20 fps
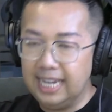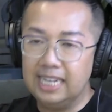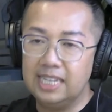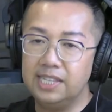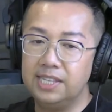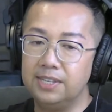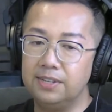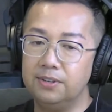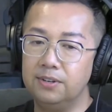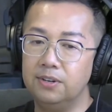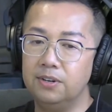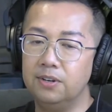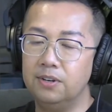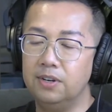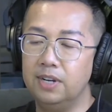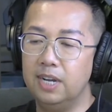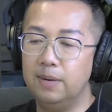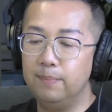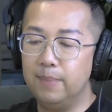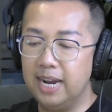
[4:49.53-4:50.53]
with
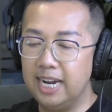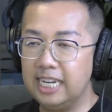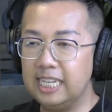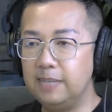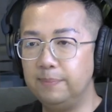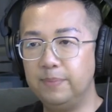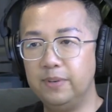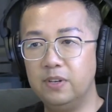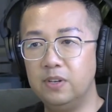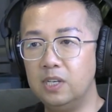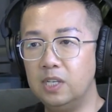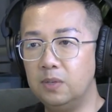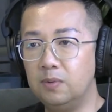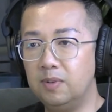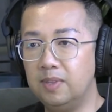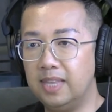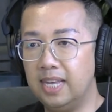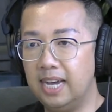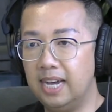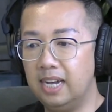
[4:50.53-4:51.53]
cancer and my
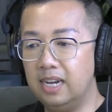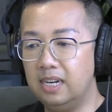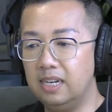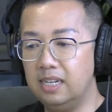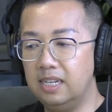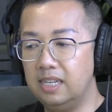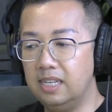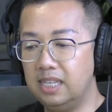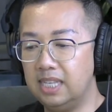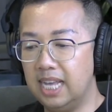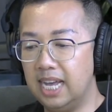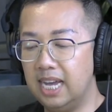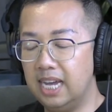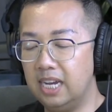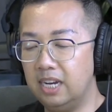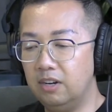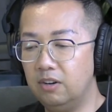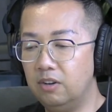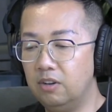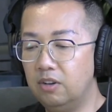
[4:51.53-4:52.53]
experience with that is
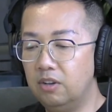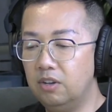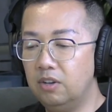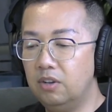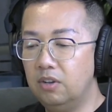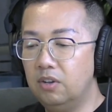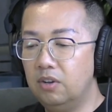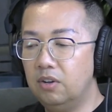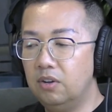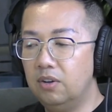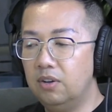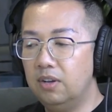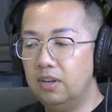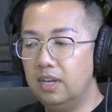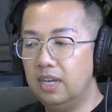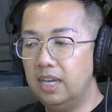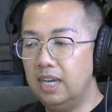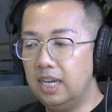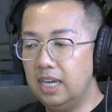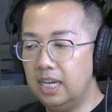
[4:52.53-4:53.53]
that
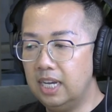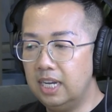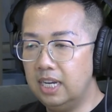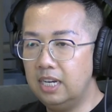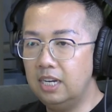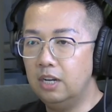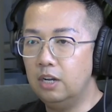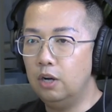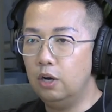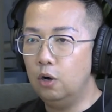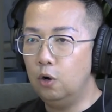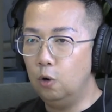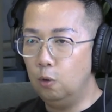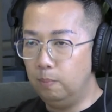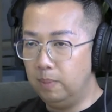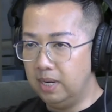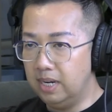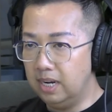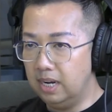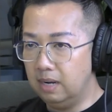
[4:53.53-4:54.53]
it
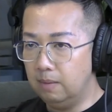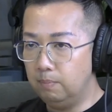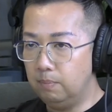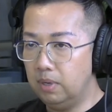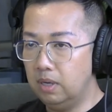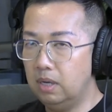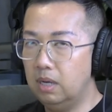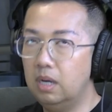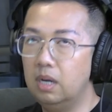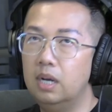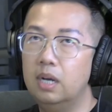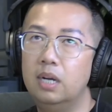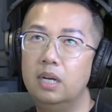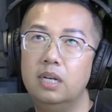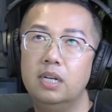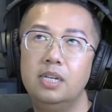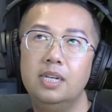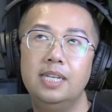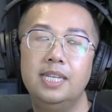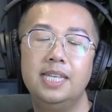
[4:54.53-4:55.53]
opened up
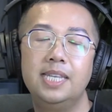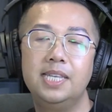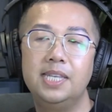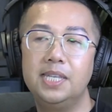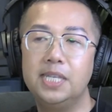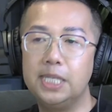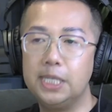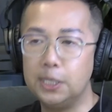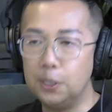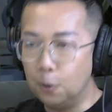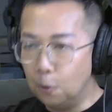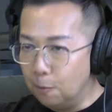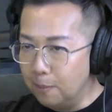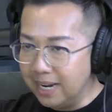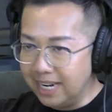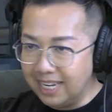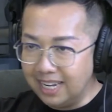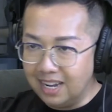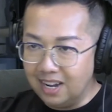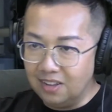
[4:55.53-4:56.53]

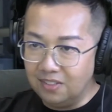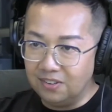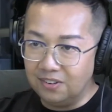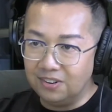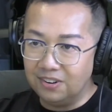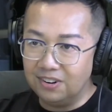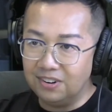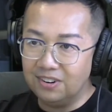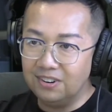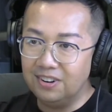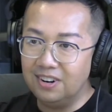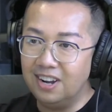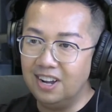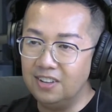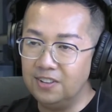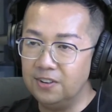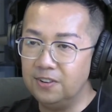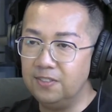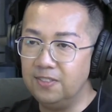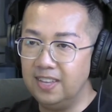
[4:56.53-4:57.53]
so many other
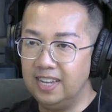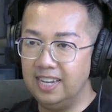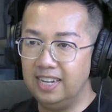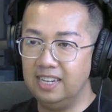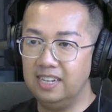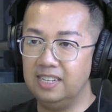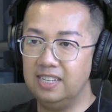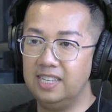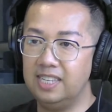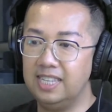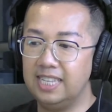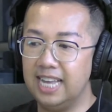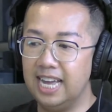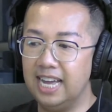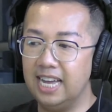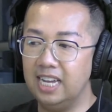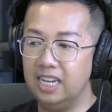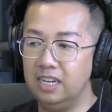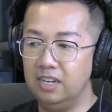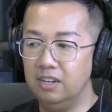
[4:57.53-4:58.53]

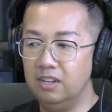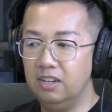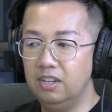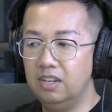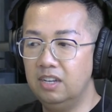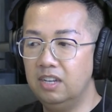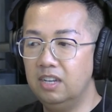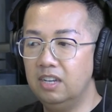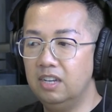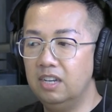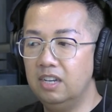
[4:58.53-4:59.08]
things that